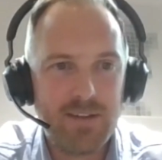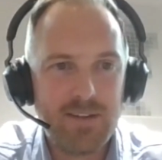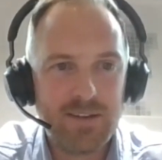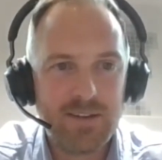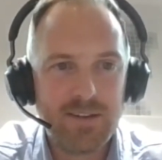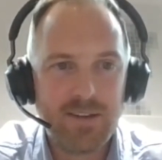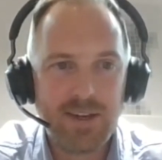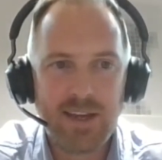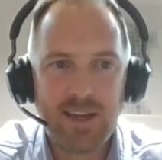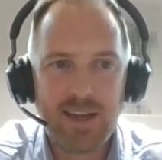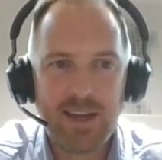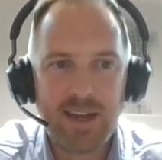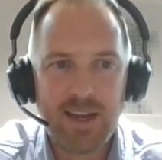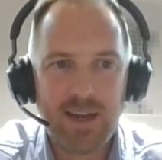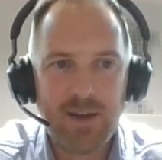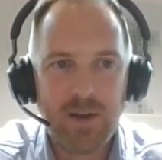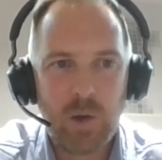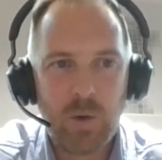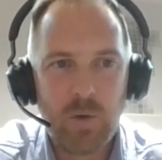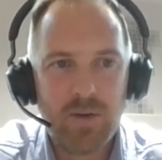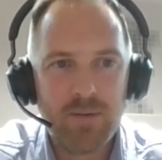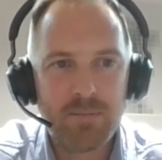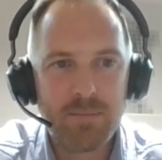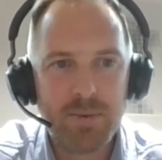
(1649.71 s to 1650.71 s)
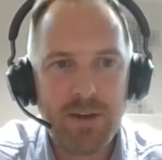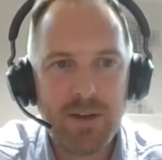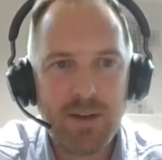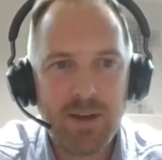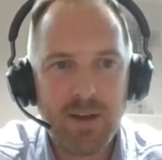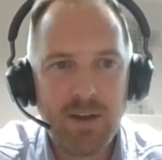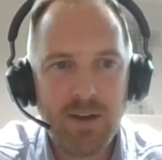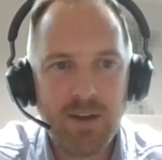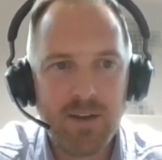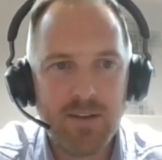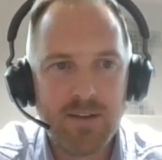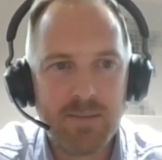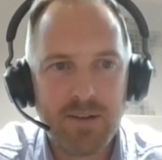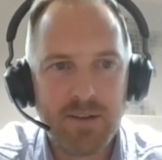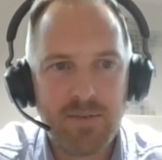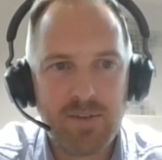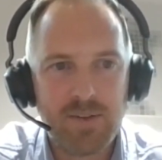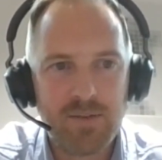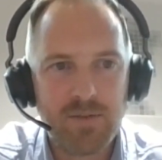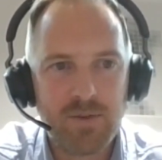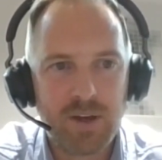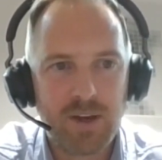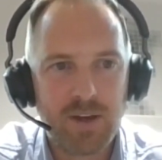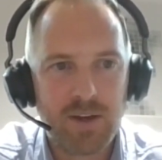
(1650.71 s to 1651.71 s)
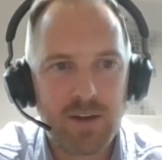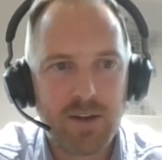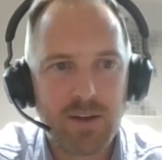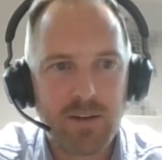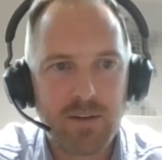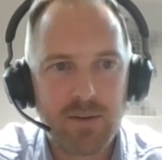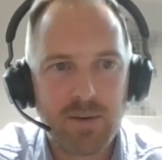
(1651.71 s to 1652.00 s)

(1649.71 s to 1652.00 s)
this is a how long is a piece of string